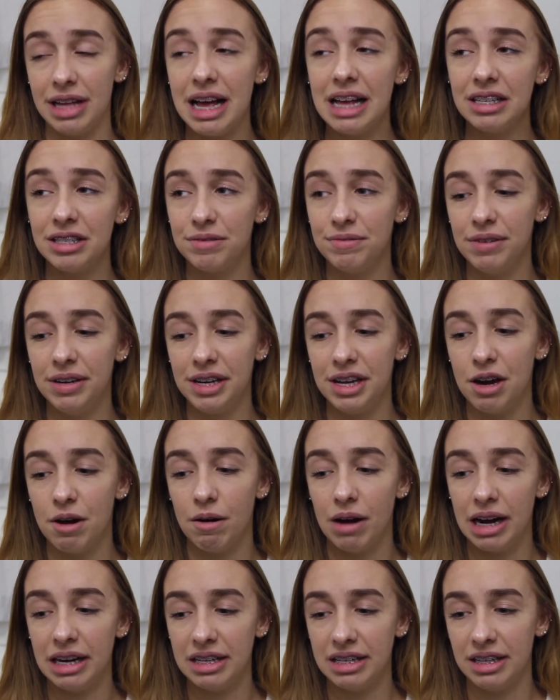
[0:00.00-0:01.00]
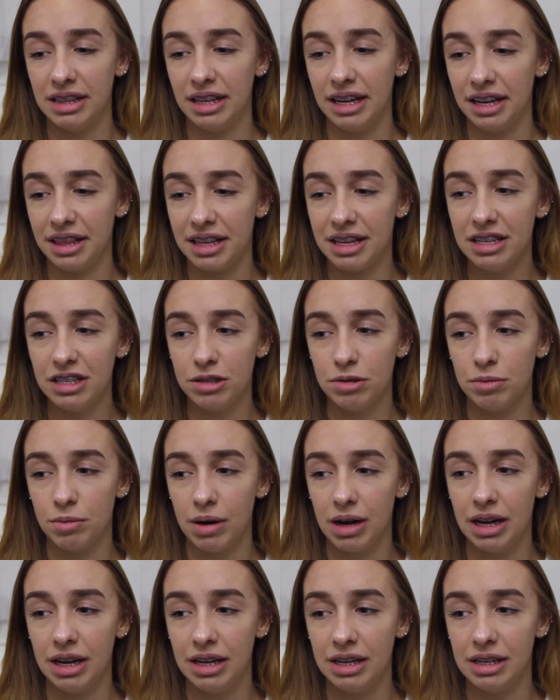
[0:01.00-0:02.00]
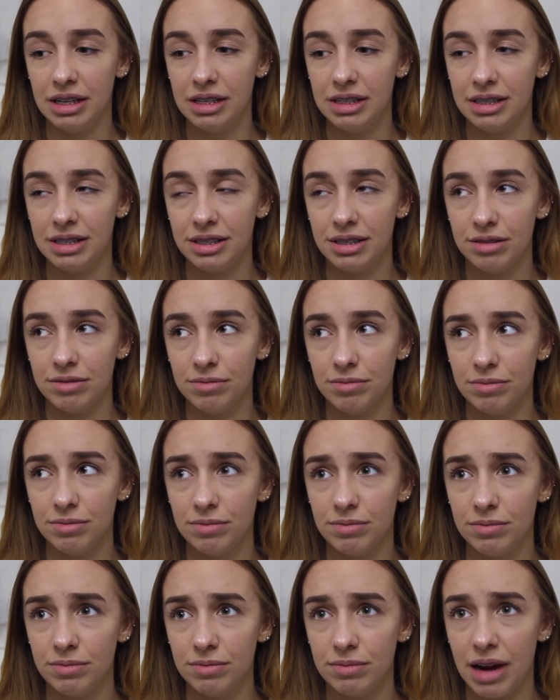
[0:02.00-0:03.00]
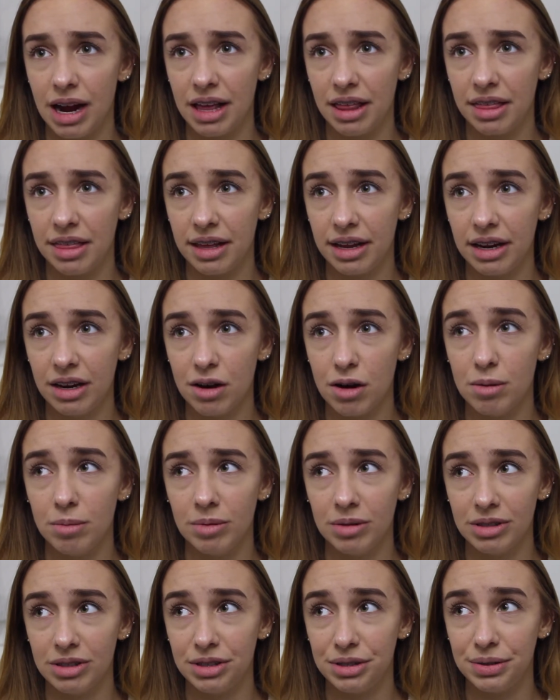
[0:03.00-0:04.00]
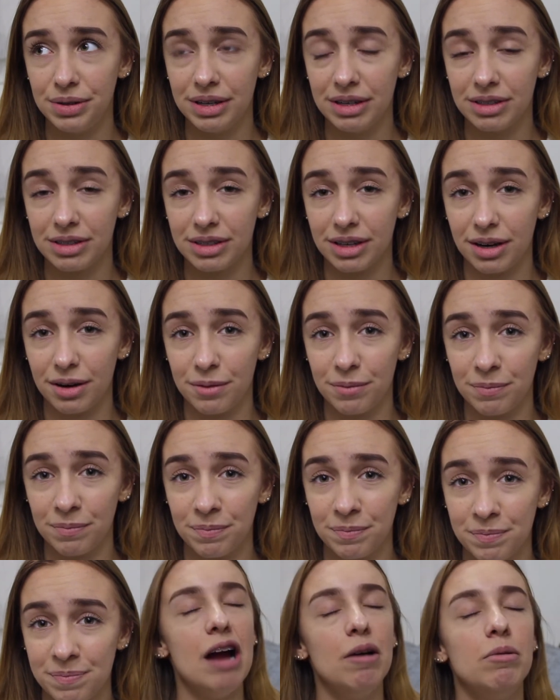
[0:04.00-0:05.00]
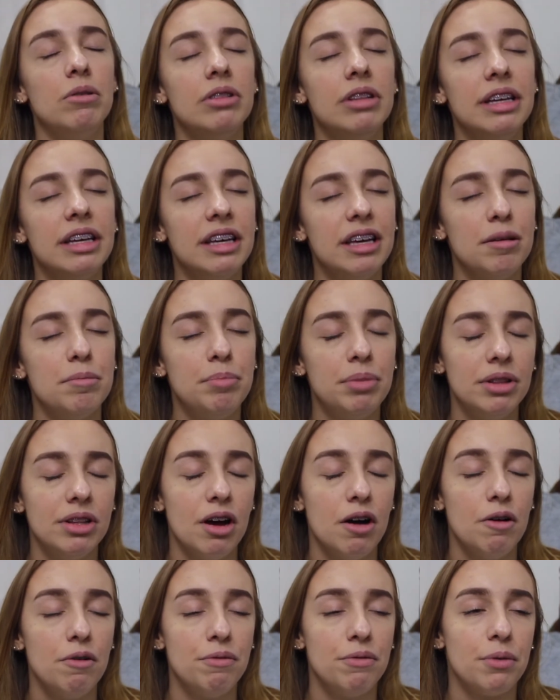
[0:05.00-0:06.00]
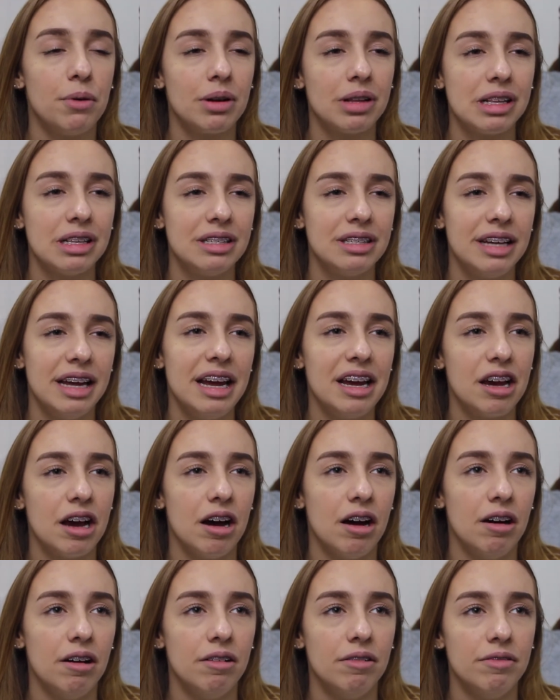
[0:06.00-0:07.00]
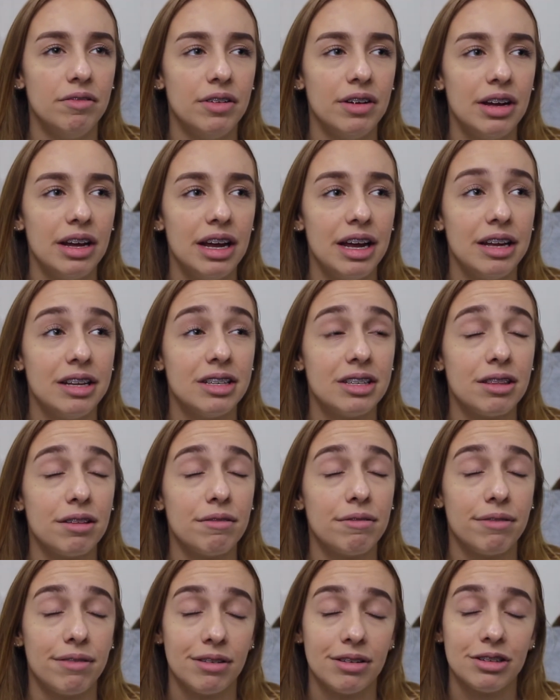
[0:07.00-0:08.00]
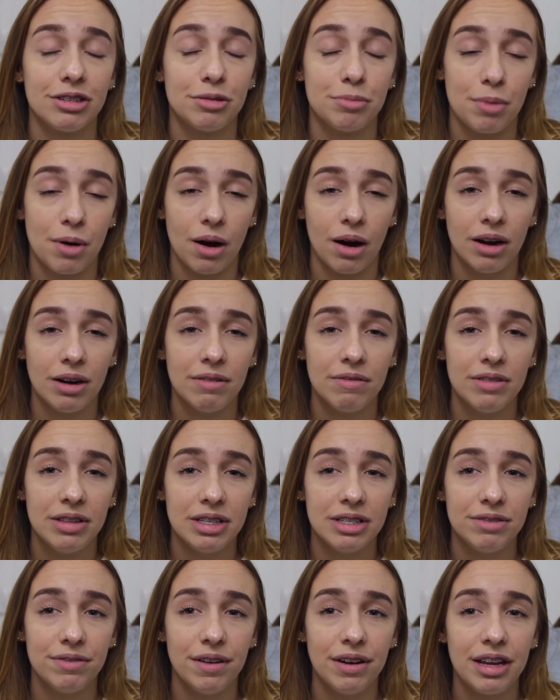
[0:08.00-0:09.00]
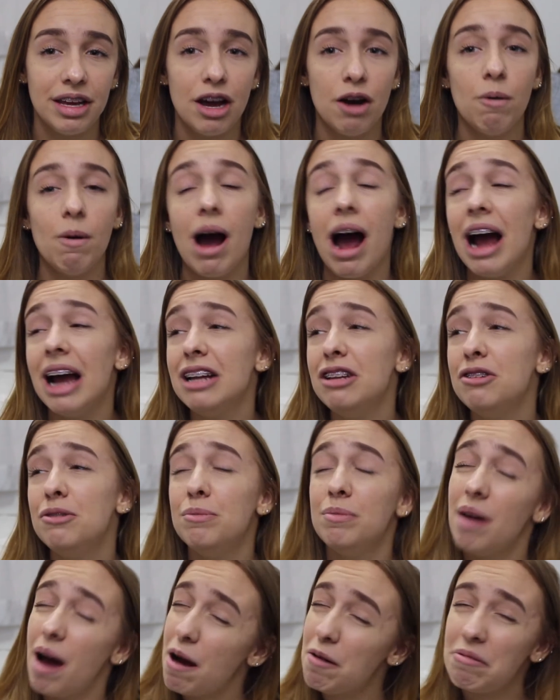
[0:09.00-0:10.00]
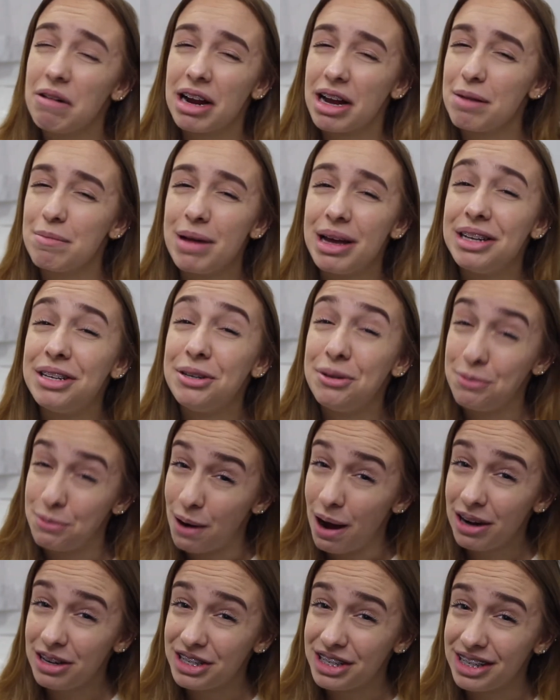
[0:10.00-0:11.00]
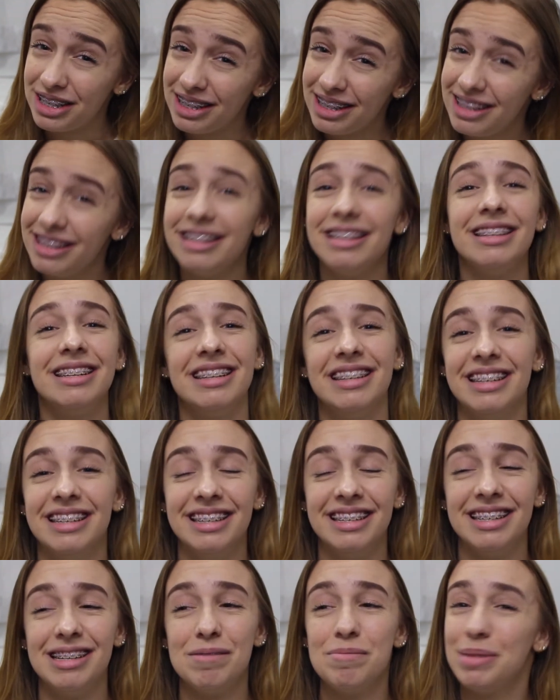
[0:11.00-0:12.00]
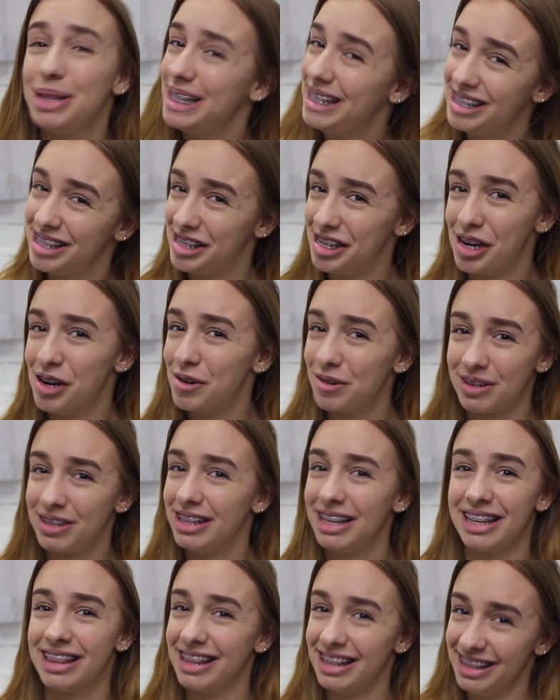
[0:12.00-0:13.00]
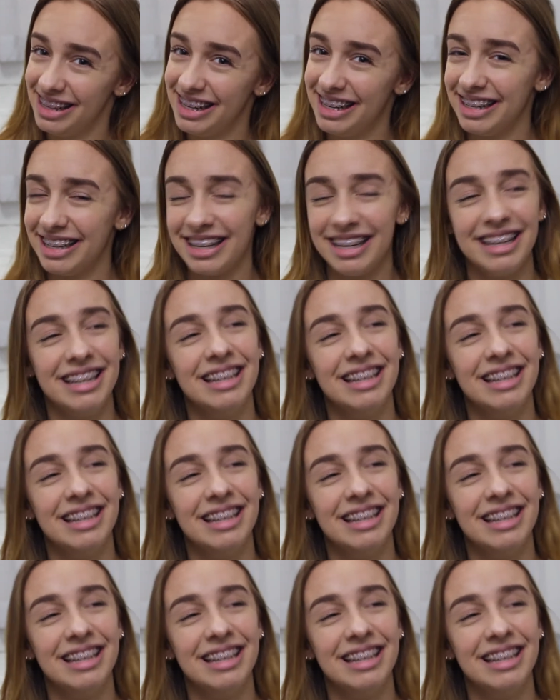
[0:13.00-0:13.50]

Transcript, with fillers: last video I did like this was I think almost two years ago. I will link it below for the sake of it's the first part of this video. I do not recommend you watch it. Please don't click the link.